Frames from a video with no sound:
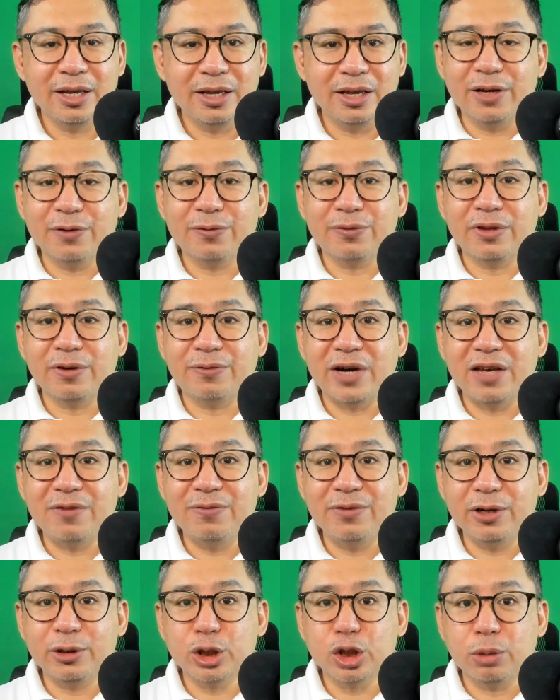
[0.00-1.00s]
If the
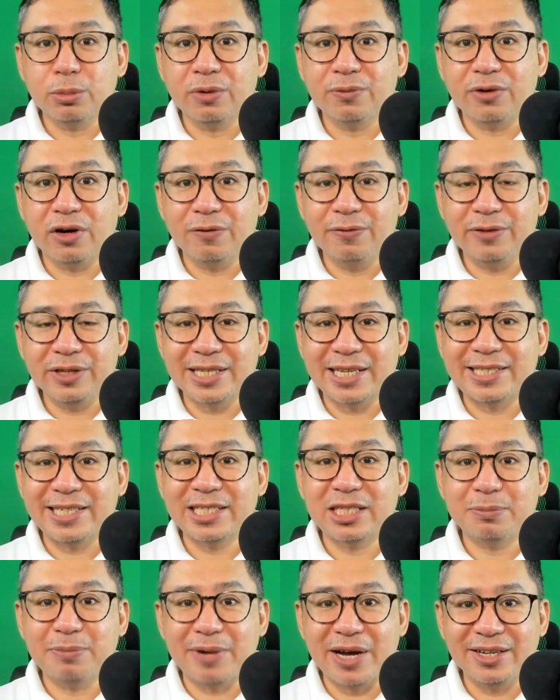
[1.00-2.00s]
5-year term of office
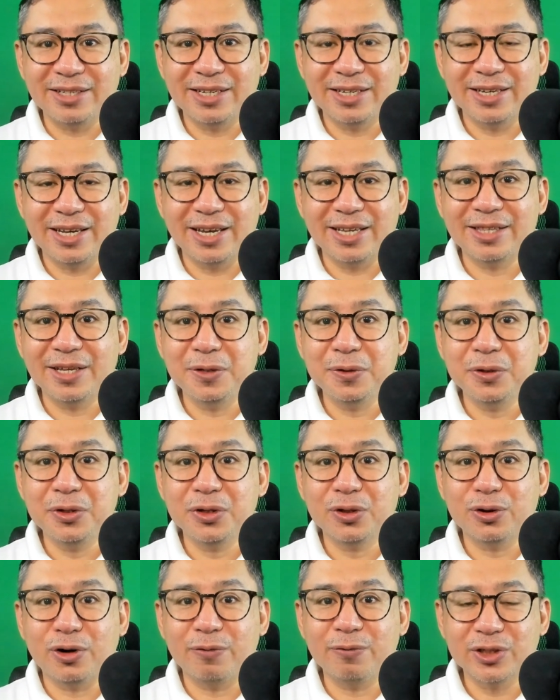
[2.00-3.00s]
has expired and the
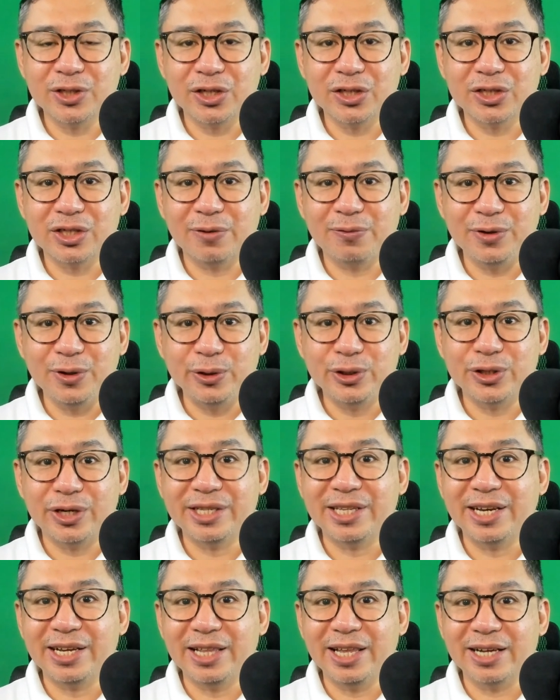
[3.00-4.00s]
union officers refuse
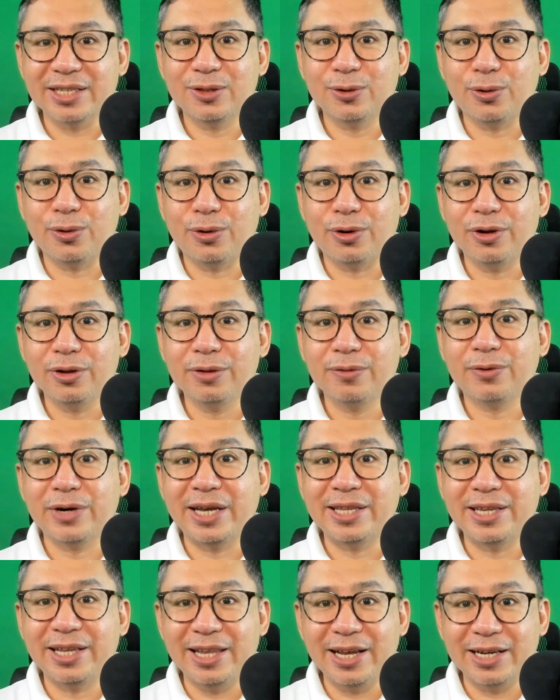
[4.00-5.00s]
or neglect to call
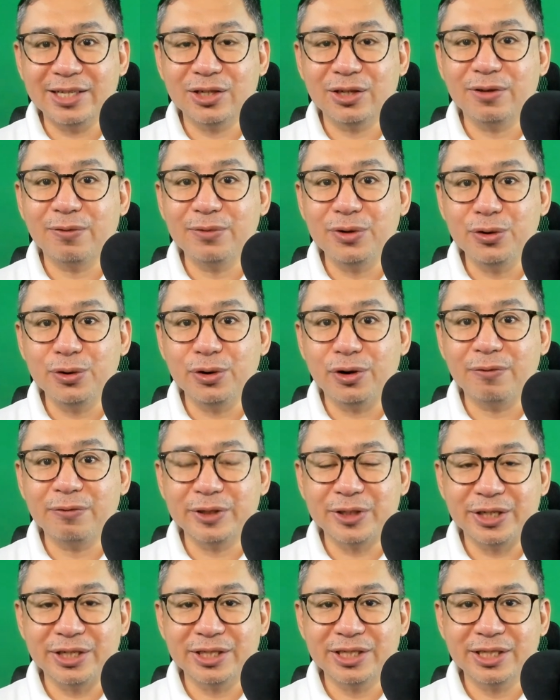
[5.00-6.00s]
for an election of new
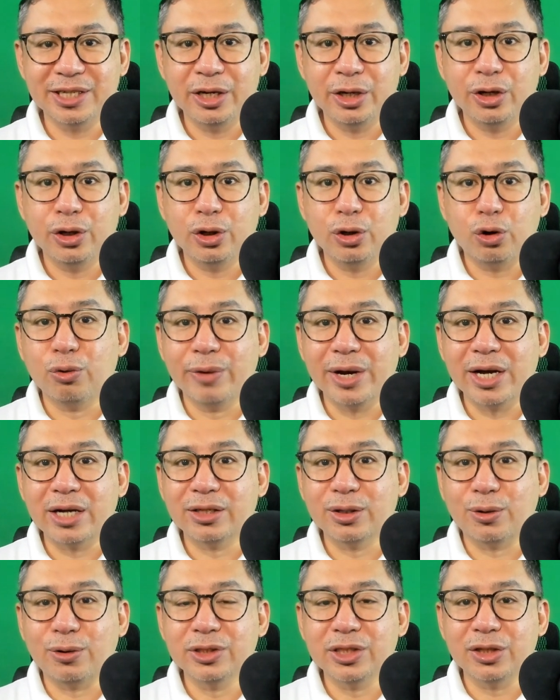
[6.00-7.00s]
officers, or
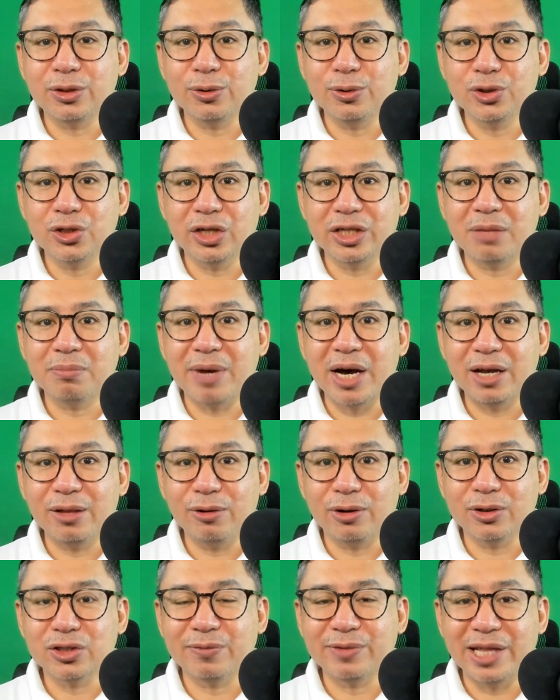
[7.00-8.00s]
where the constitution and
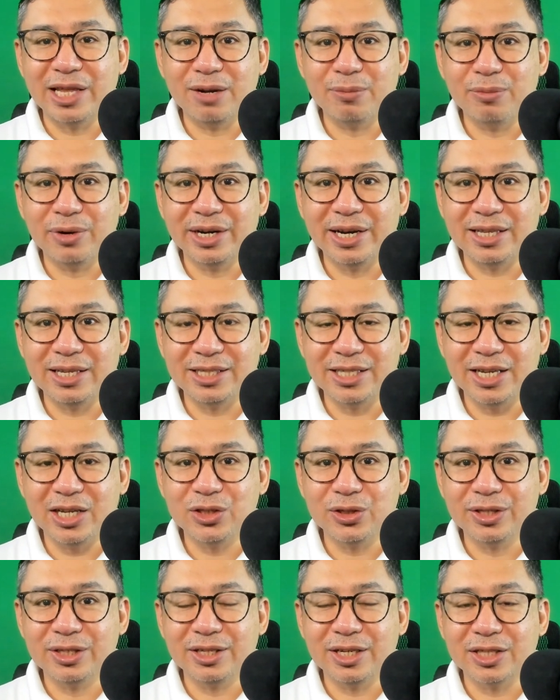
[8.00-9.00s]
bylaws of the labor
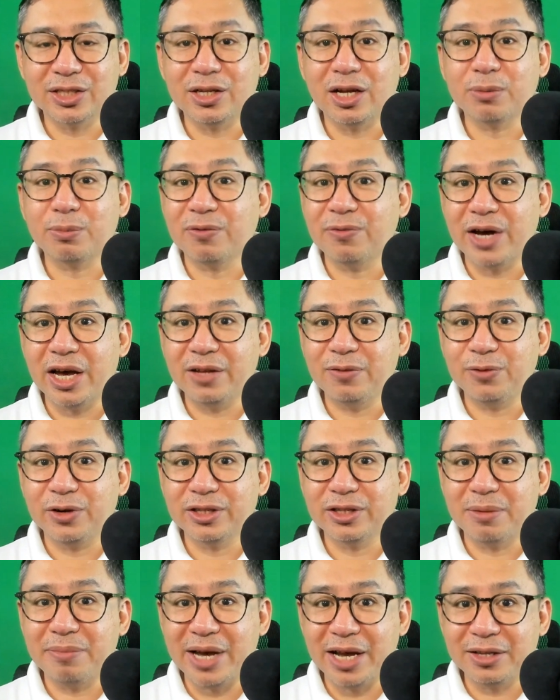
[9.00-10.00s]
organization does not provide
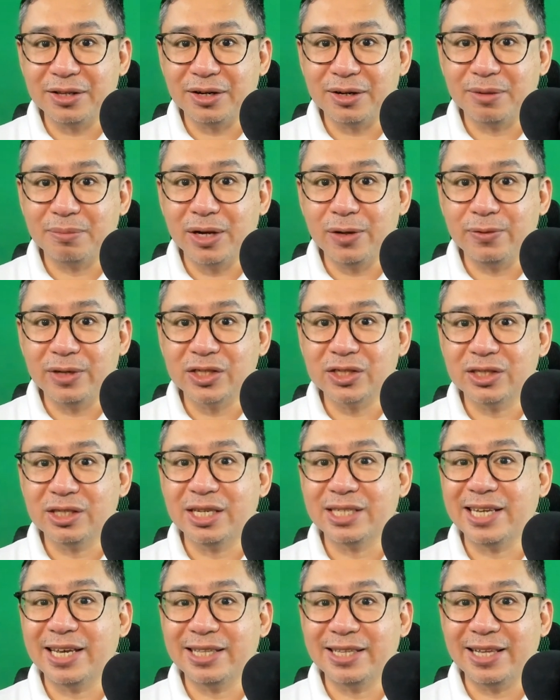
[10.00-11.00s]
for the manner by which
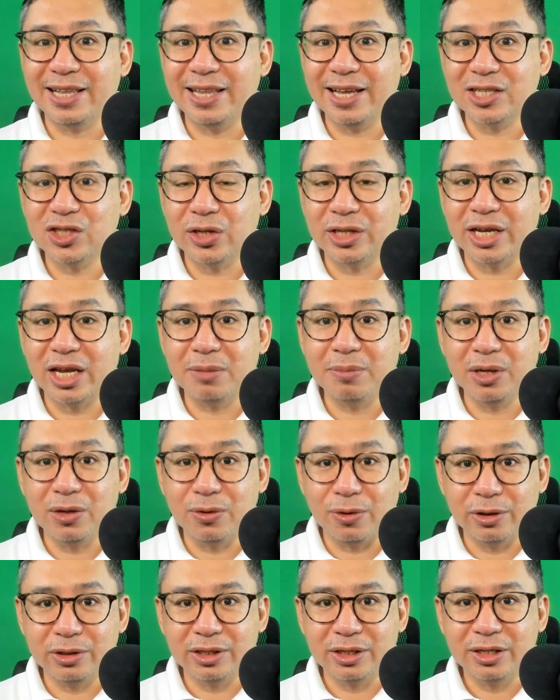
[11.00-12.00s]
the said election can be
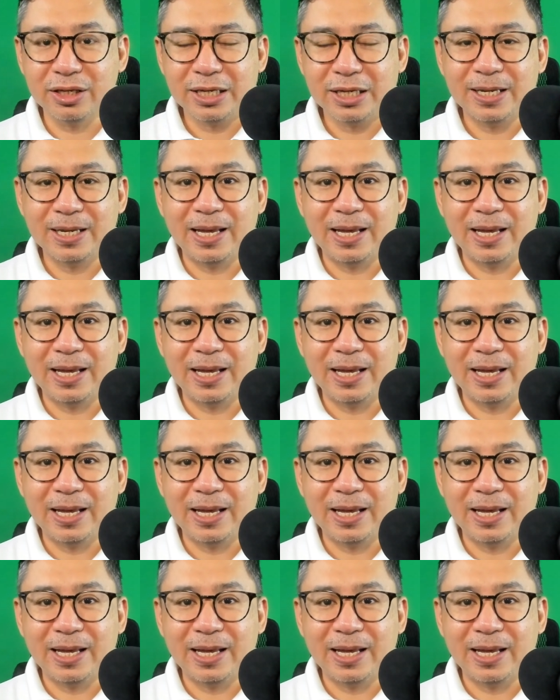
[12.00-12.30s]
called,